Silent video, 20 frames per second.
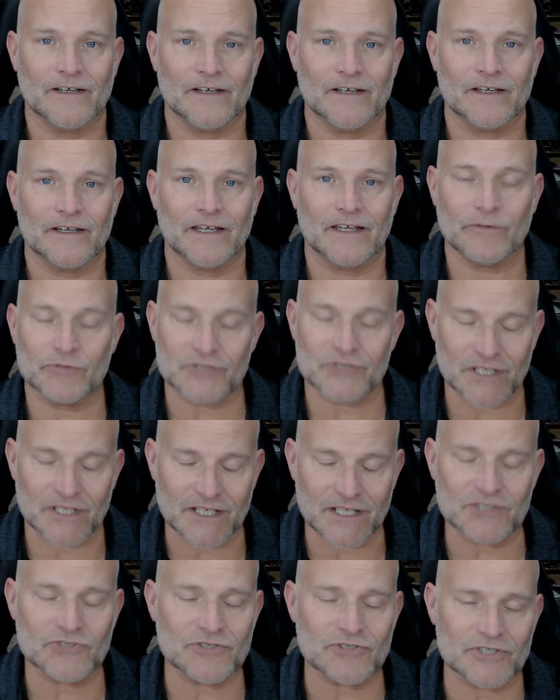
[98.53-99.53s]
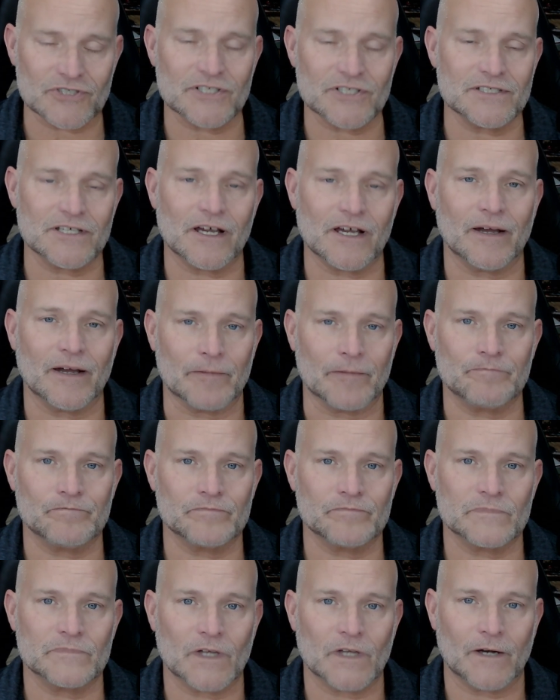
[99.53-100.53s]
It was an interesting time.
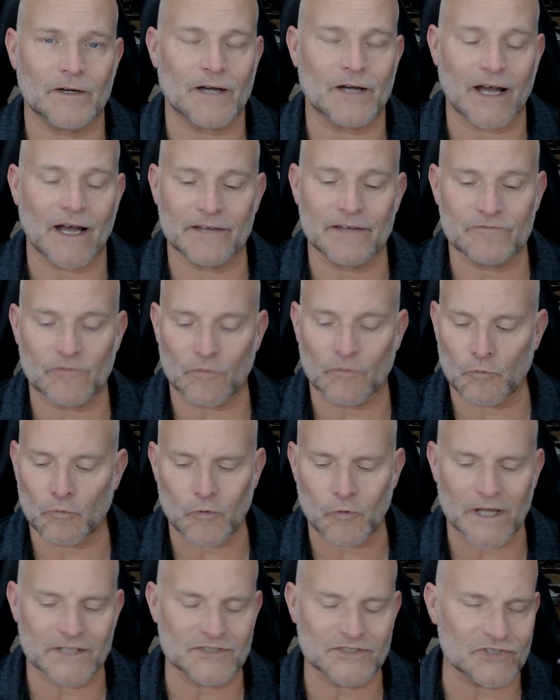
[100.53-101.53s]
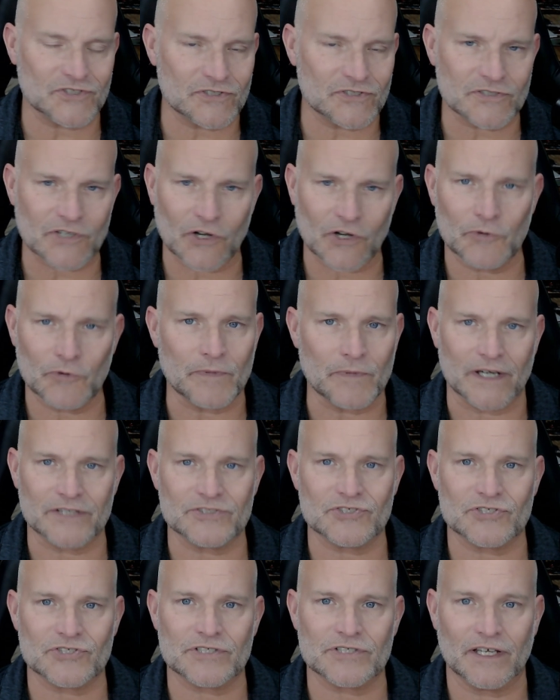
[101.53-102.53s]
I've read so
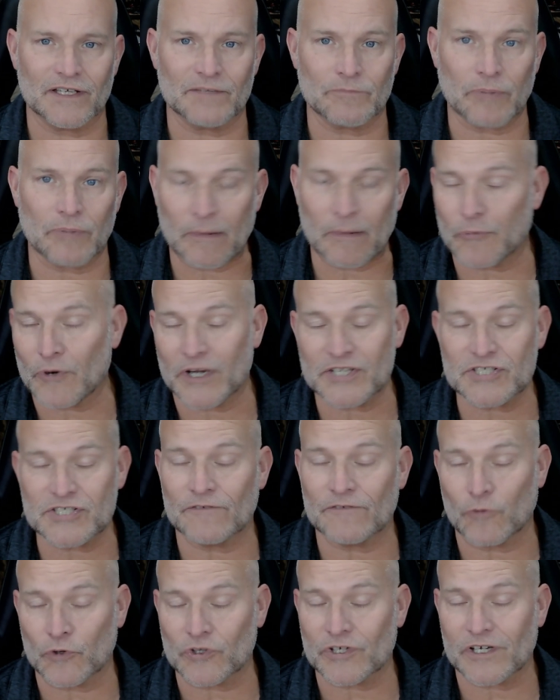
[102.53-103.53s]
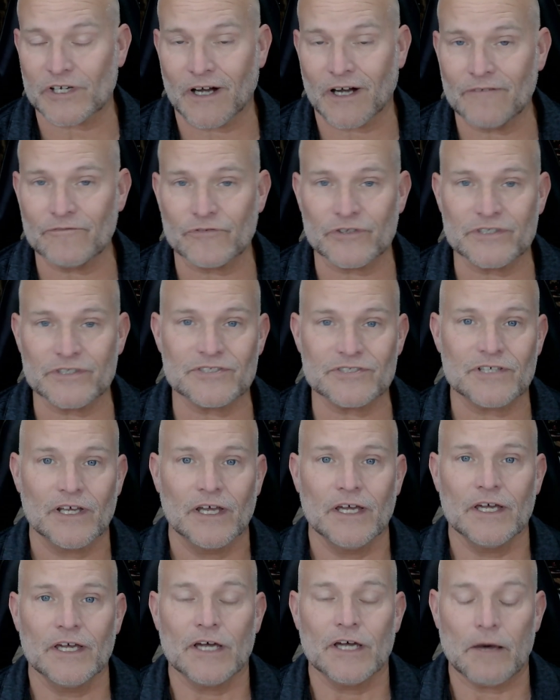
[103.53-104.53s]
much in preparation for the conference.
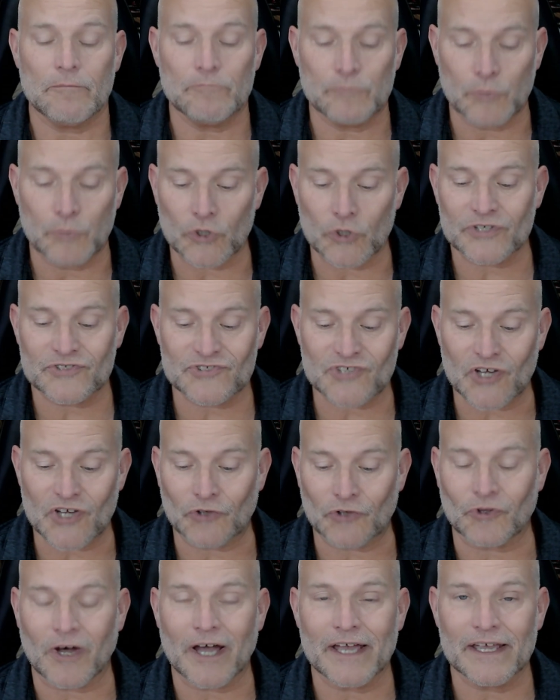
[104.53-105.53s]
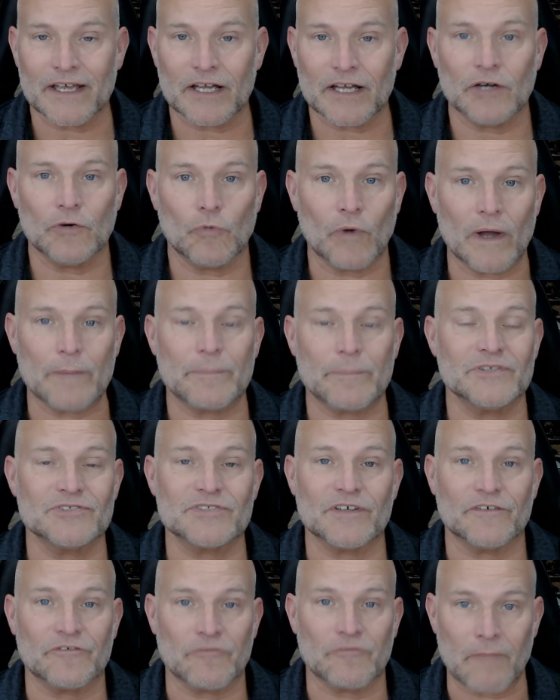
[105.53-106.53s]
Books like Weapons
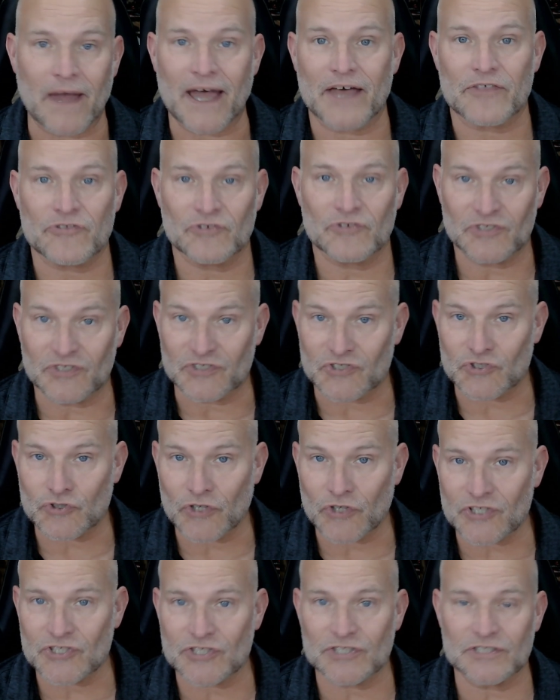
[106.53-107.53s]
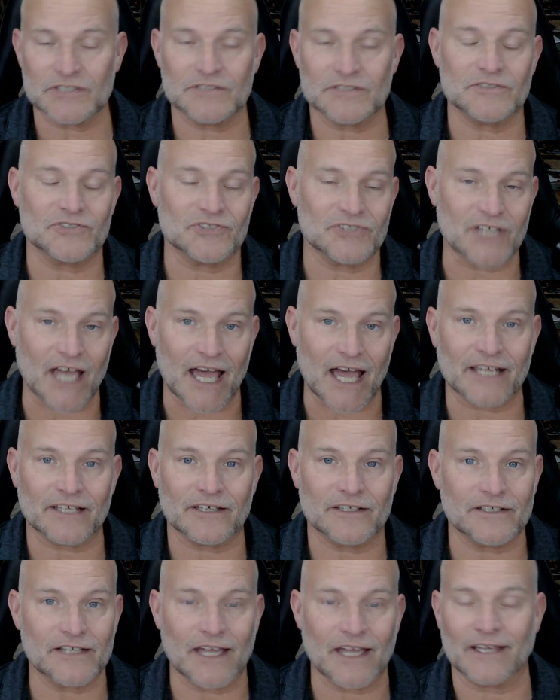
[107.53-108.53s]
of Math Destruction and
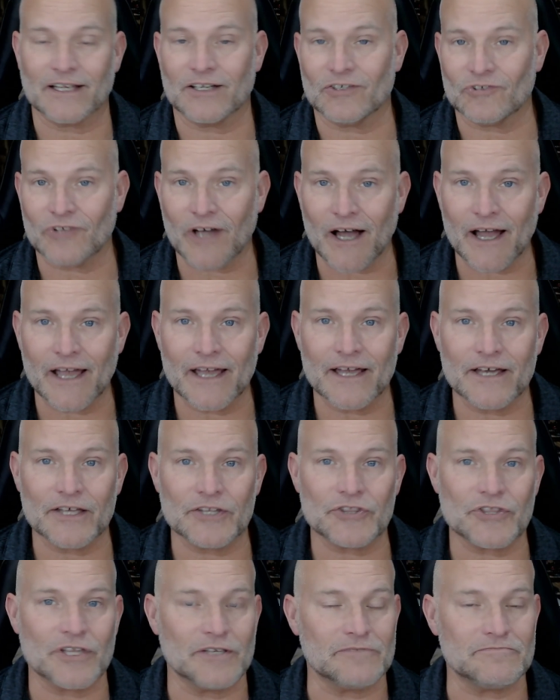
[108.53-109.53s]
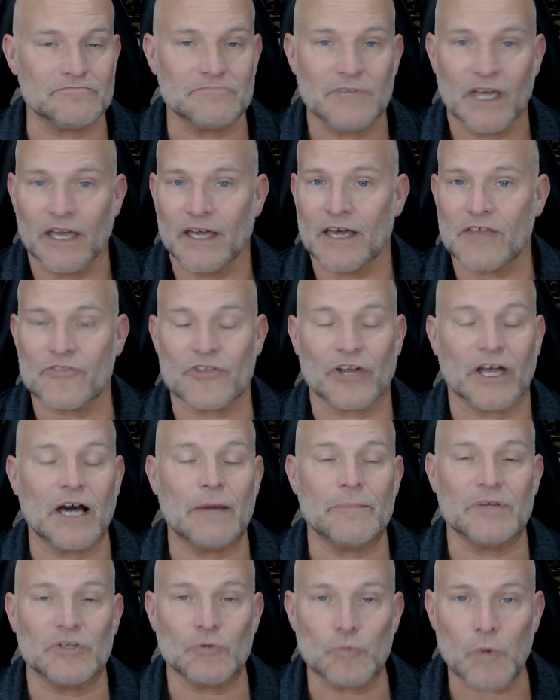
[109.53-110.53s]
Data and Goliath and The
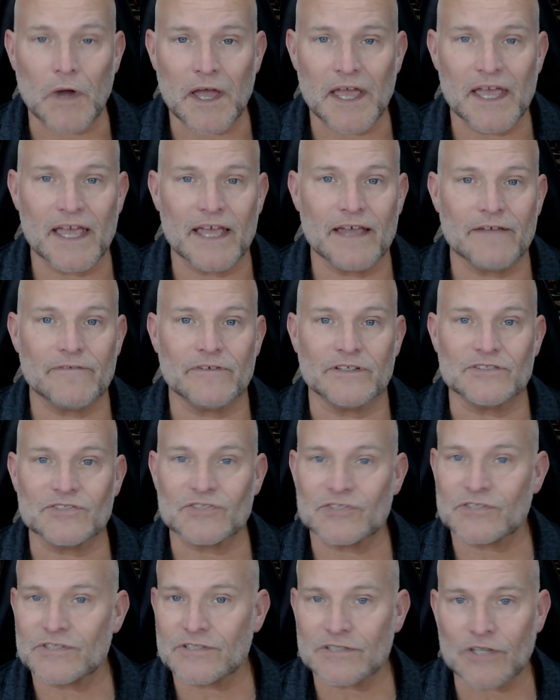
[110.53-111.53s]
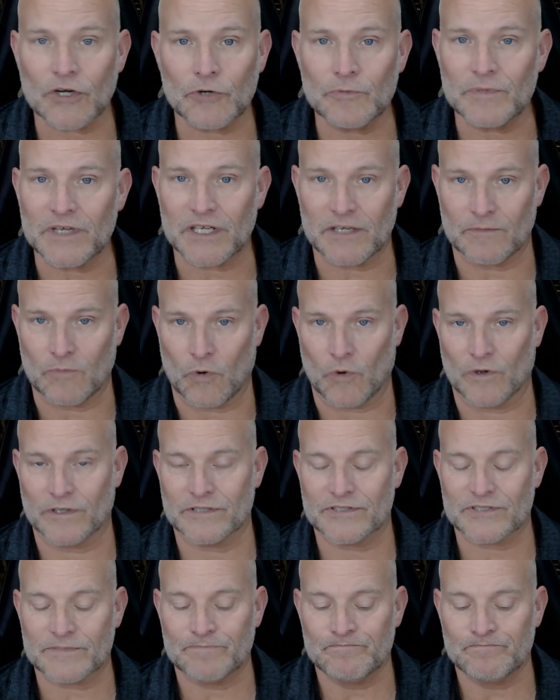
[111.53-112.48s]
Coming Wave and so many more.